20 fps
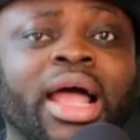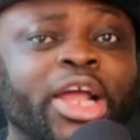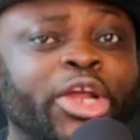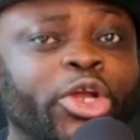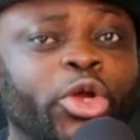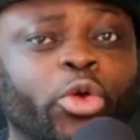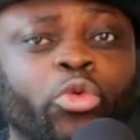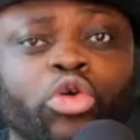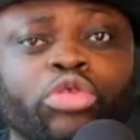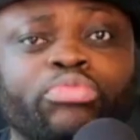
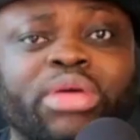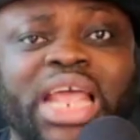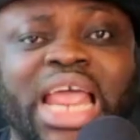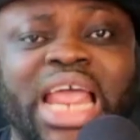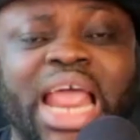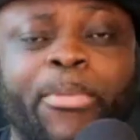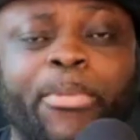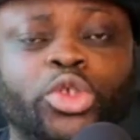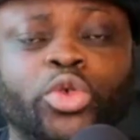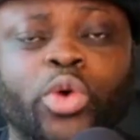You wouldn't be
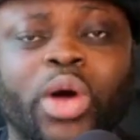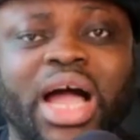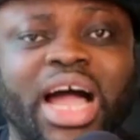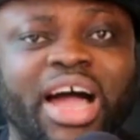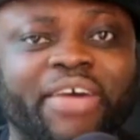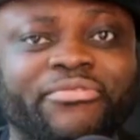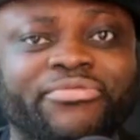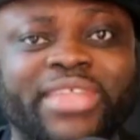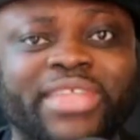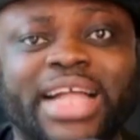able to
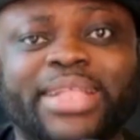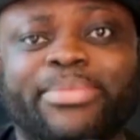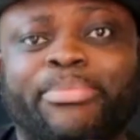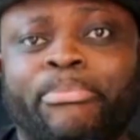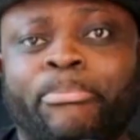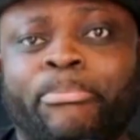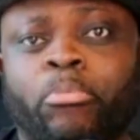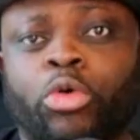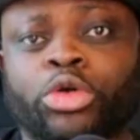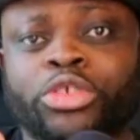have that,
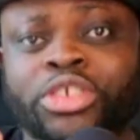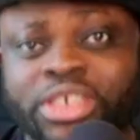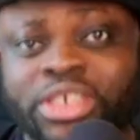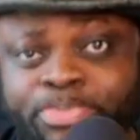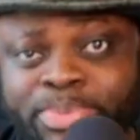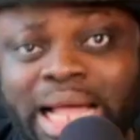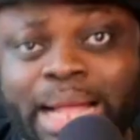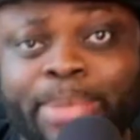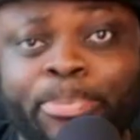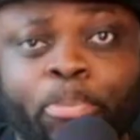
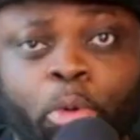that